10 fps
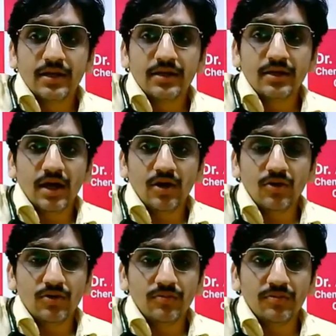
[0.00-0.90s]

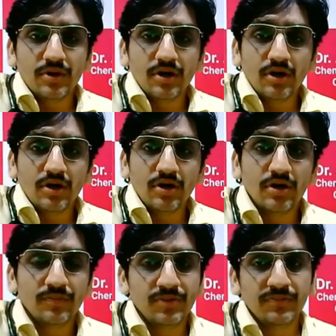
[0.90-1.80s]
Now,
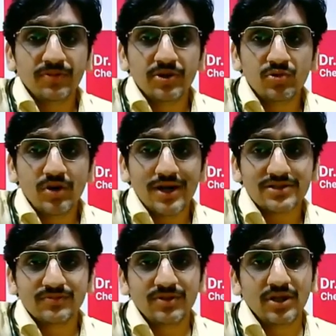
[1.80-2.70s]
people do
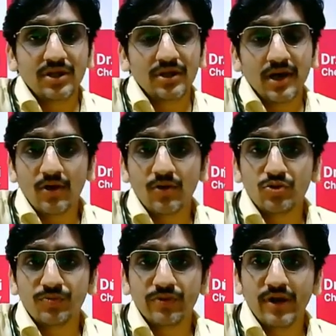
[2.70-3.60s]
ask me how
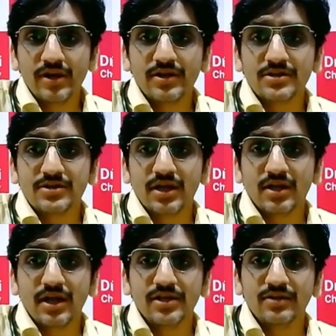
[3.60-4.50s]
to prevent this, and
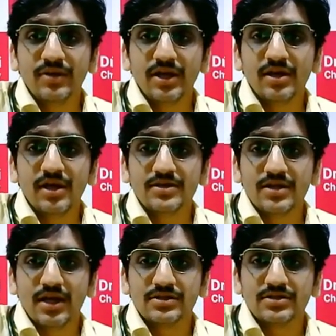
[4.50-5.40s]
I think Meghna has
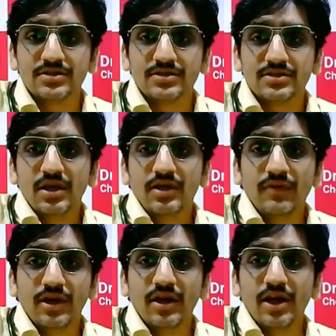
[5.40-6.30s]
asked
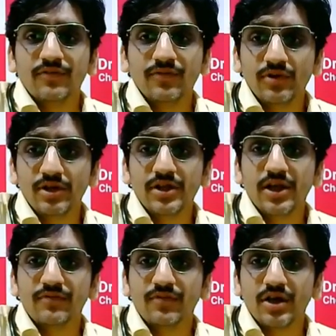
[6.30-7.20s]
very rightfully
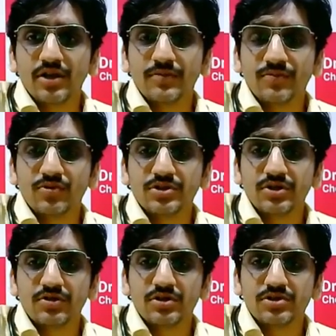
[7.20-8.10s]
that what are the pros and
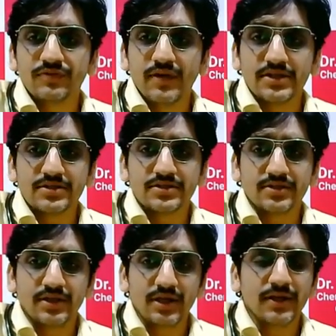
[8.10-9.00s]
cons of cancer
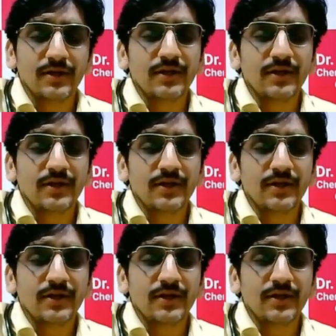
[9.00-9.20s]
screening.